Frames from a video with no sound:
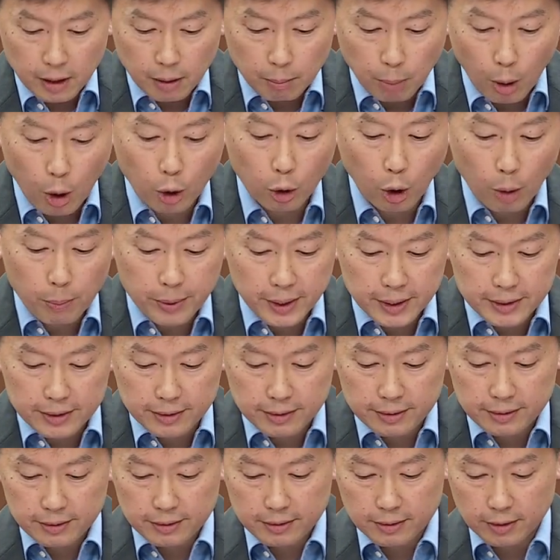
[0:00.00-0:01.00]
Port
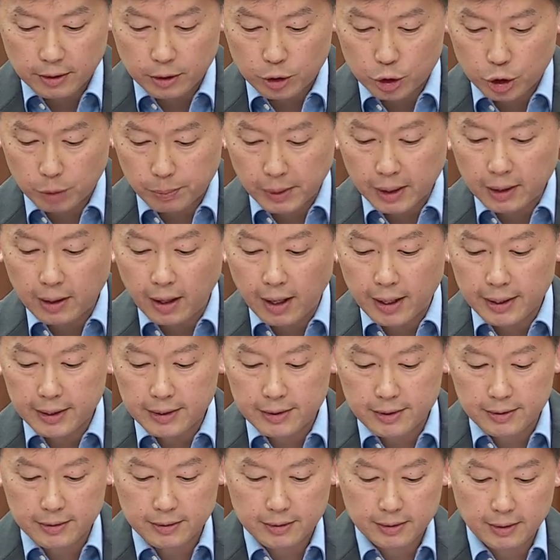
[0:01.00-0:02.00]
operators and shipping
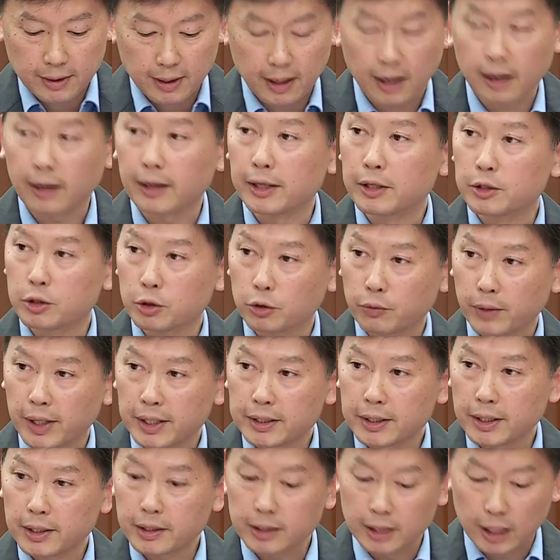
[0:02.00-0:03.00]
lines are
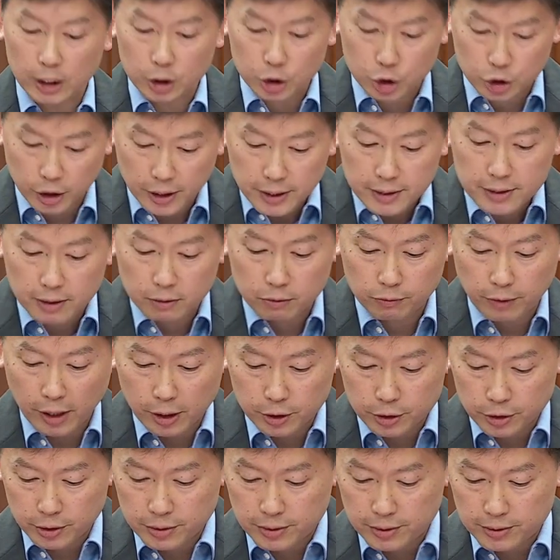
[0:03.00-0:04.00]
integrating adjacent
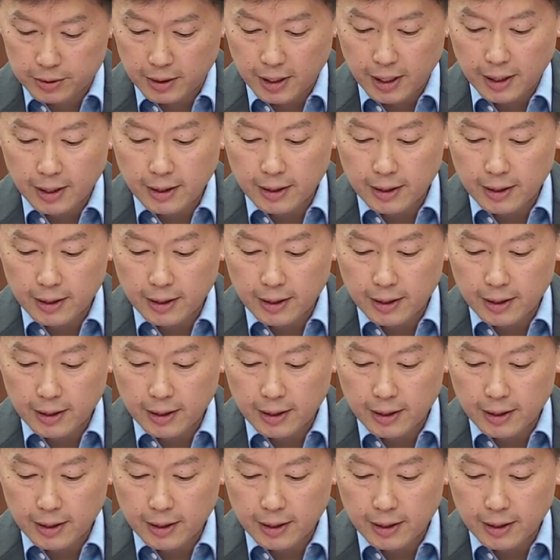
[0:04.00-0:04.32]
functions